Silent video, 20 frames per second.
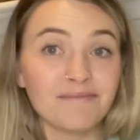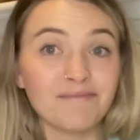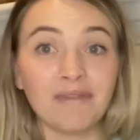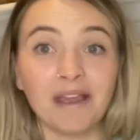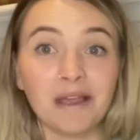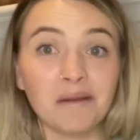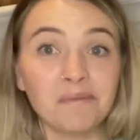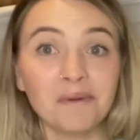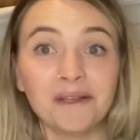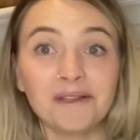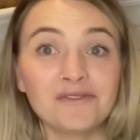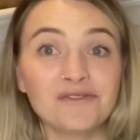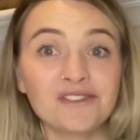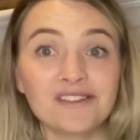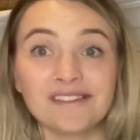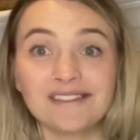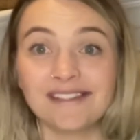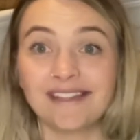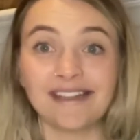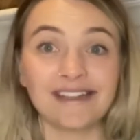maybe
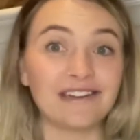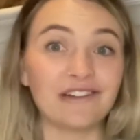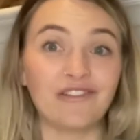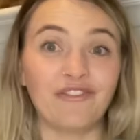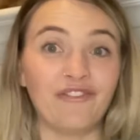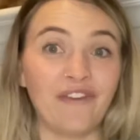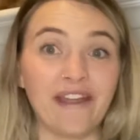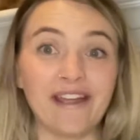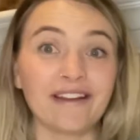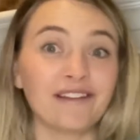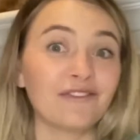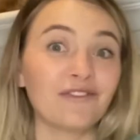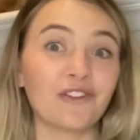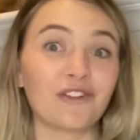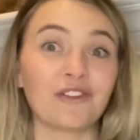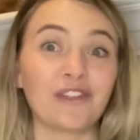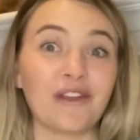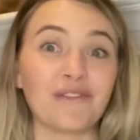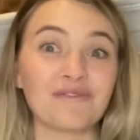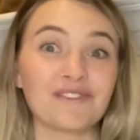just get a fan for
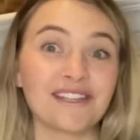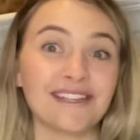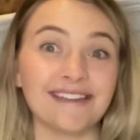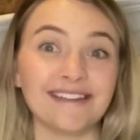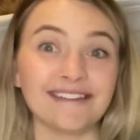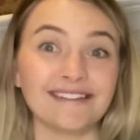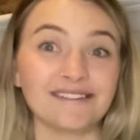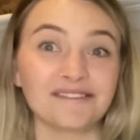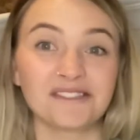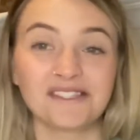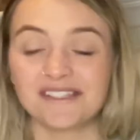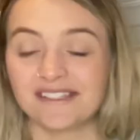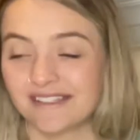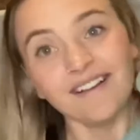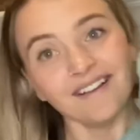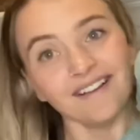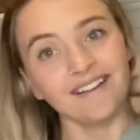them to use.